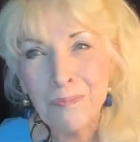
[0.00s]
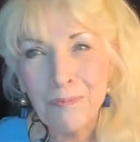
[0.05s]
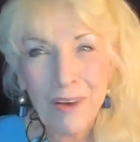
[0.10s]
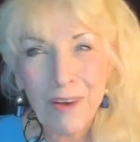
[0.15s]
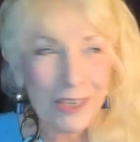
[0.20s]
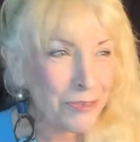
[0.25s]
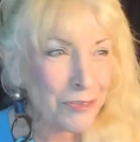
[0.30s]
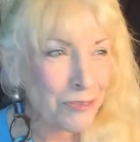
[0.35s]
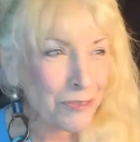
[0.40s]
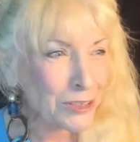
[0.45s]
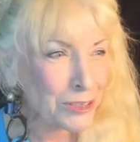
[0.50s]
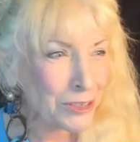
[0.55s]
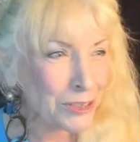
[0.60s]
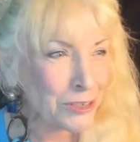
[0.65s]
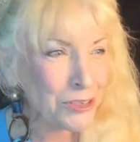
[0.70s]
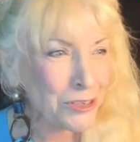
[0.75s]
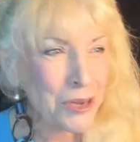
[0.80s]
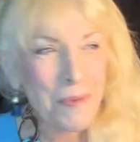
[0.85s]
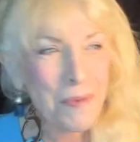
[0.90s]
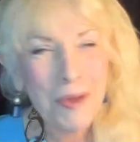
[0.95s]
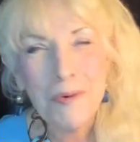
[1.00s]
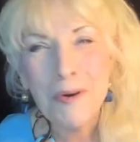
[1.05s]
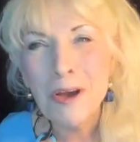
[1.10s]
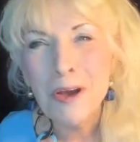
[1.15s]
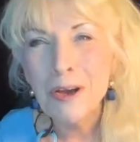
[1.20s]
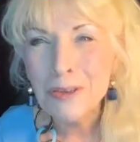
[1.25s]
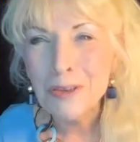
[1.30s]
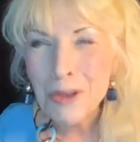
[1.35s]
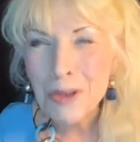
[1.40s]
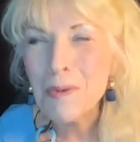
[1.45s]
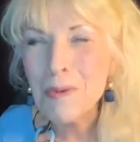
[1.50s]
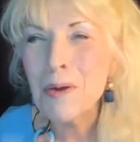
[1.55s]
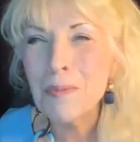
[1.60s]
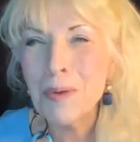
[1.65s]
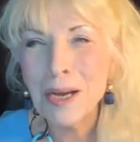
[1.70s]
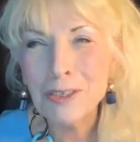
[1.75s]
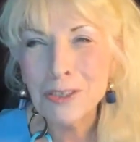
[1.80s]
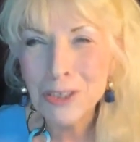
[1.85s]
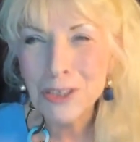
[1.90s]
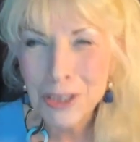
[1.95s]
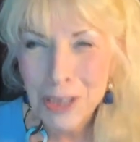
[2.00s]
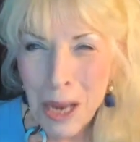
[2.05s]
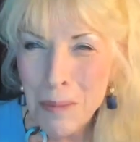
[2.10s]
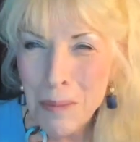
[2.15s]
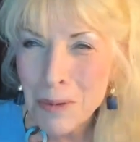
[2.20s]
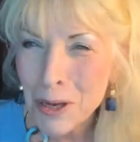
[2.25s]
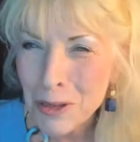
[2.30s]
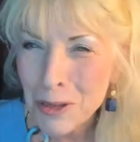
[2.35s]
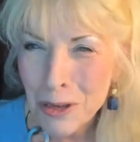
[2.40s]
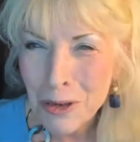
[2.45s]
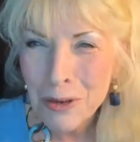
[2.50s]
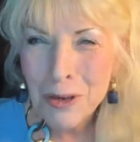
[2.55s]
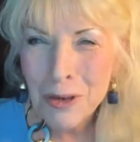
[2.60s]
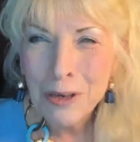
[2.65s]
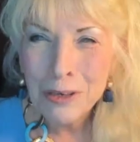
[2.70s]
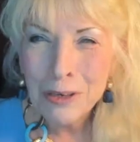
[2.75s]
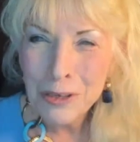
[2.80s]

vice versa. Do me, do me once, shame on you.